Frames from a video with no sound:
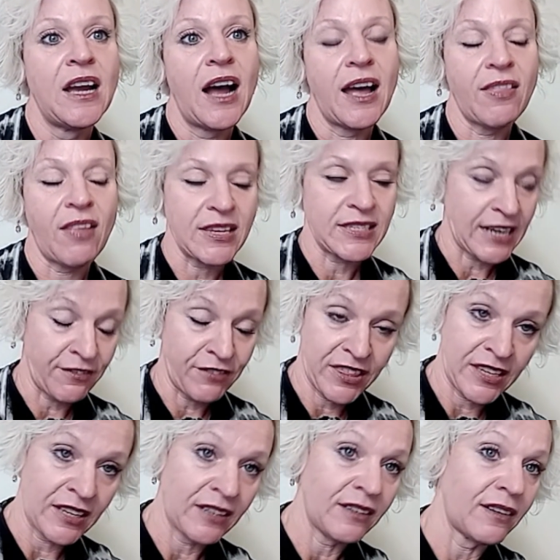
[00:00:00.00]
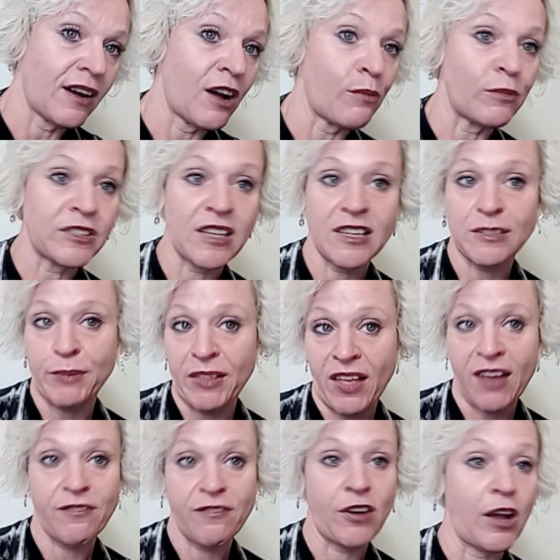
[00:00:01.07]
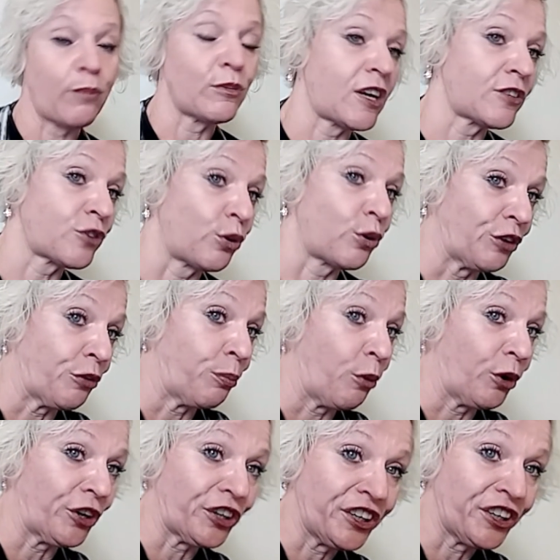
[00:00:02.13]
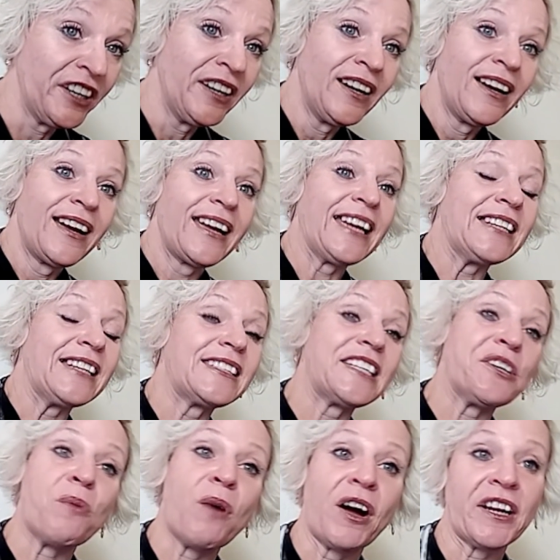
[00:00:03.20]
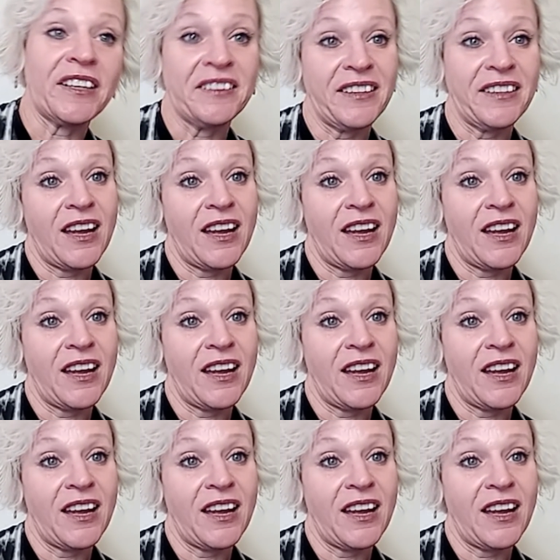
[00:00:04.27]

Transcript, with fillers: I lost everything. I almost lost my life. I almost got sold at the border in Tijuana.